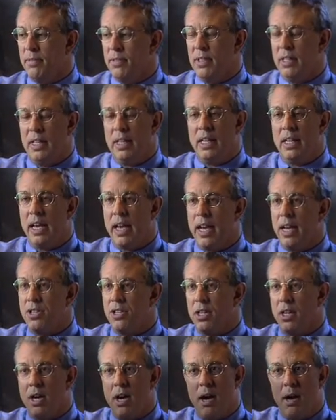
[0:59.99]
engage
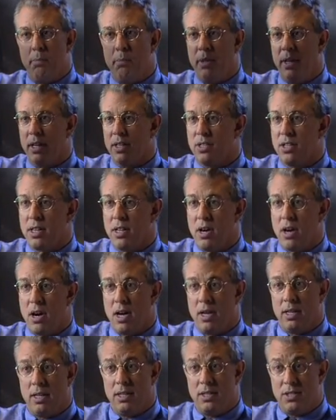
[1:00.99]
in complex
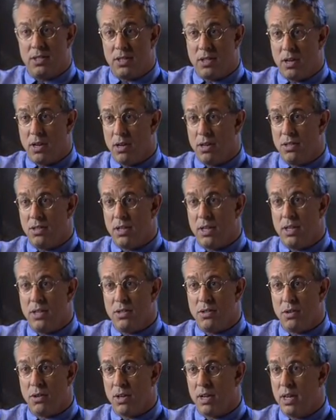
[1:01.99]
thought. It starts and is
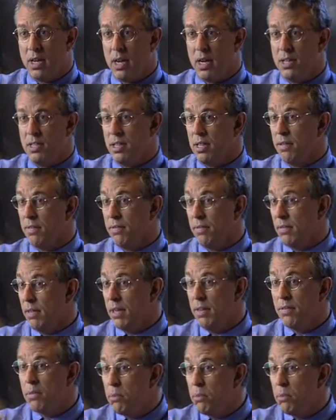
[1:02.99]
organizing even